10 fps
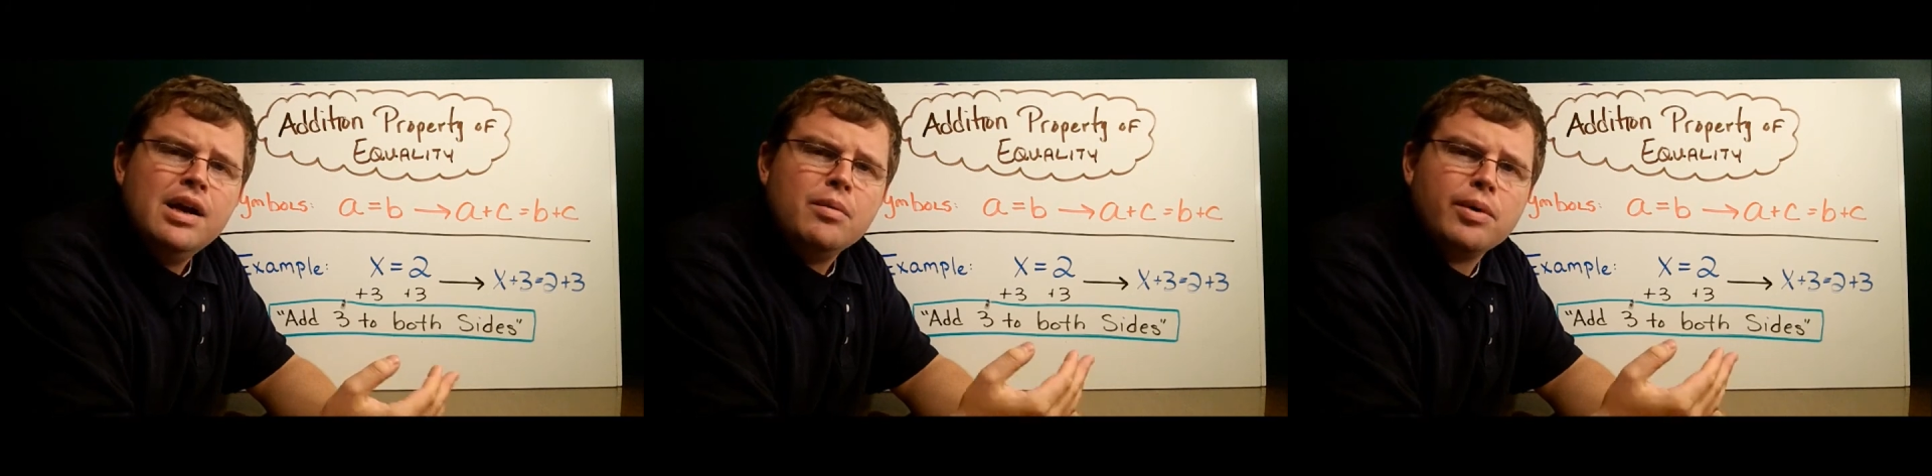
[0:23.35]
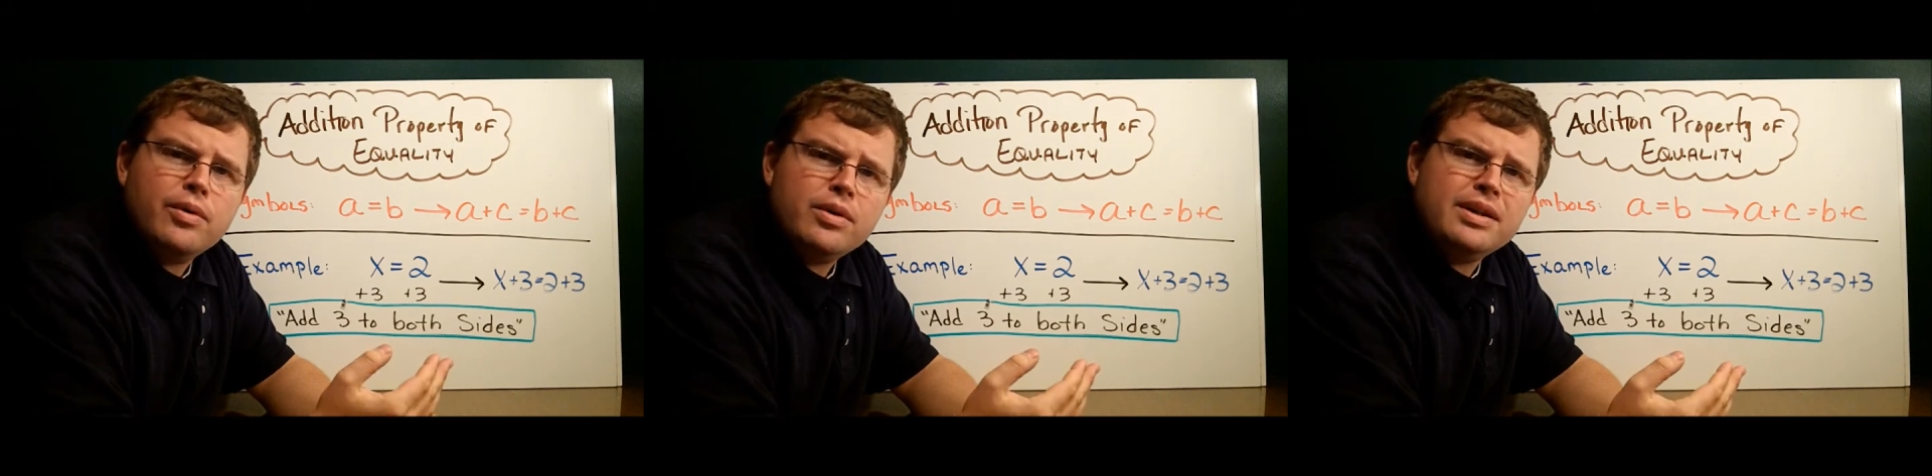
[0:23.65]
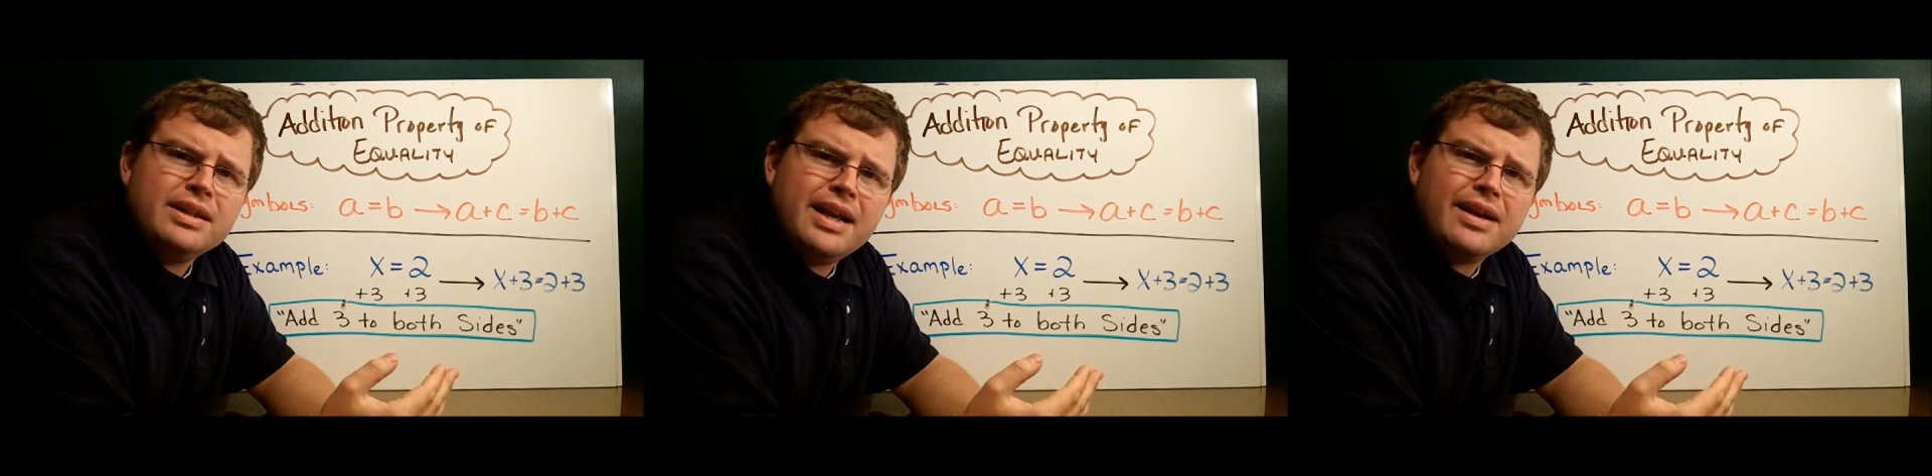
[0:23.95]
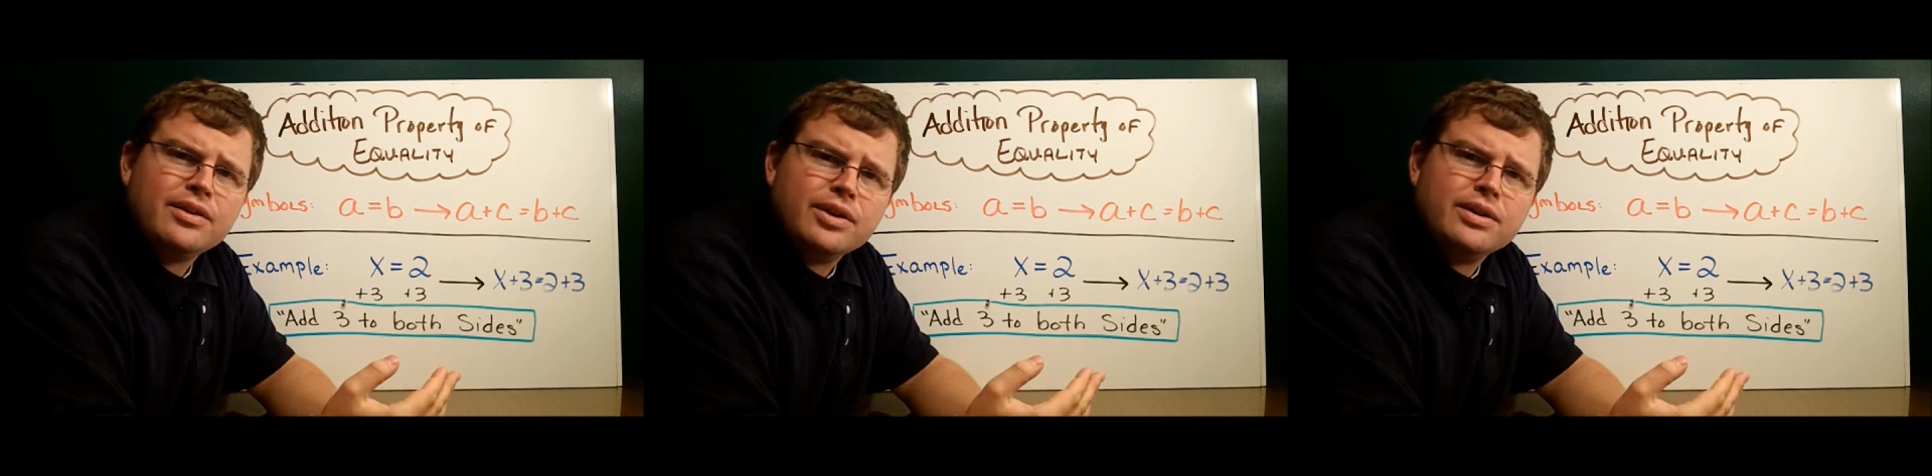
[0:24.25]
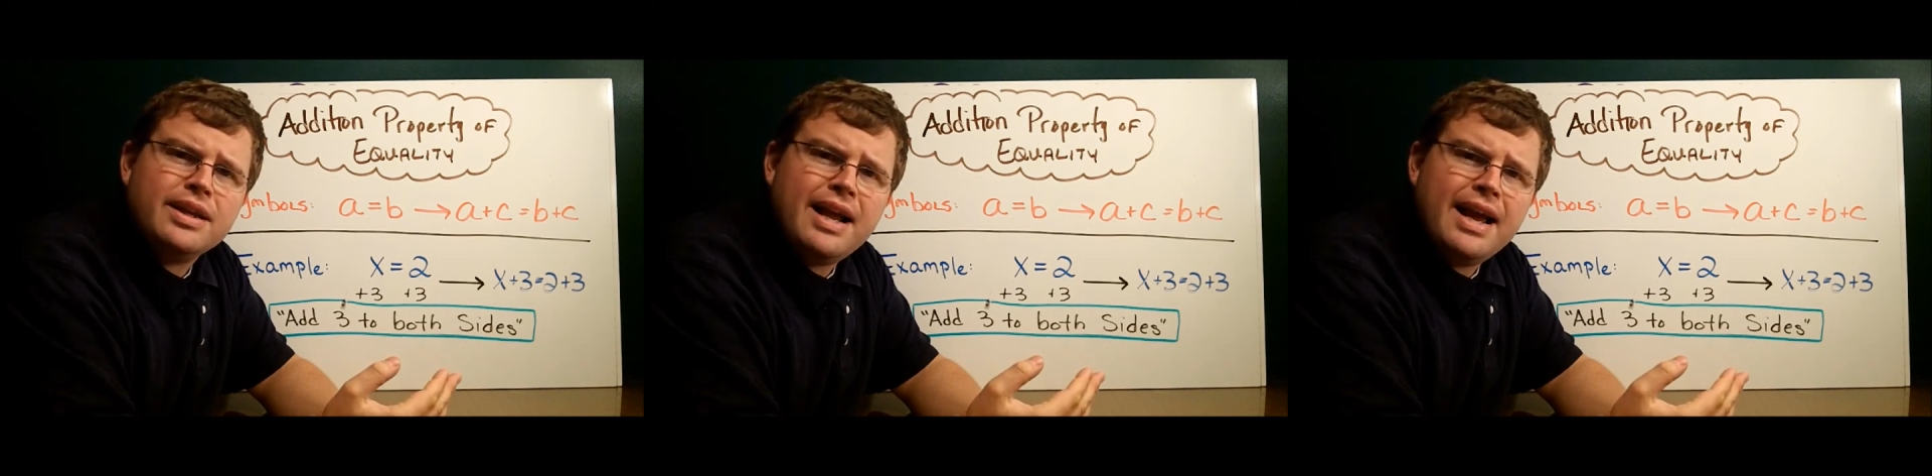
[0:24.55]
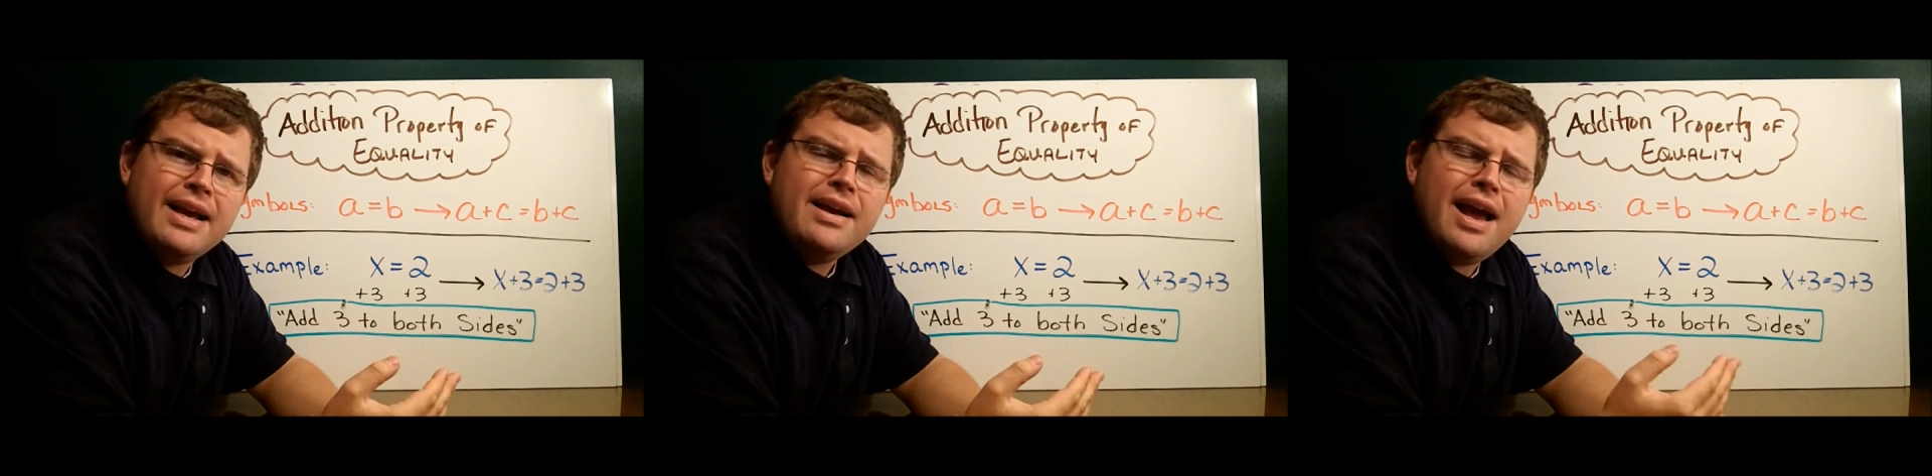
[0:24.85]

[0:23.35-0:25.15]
We're going to take a look today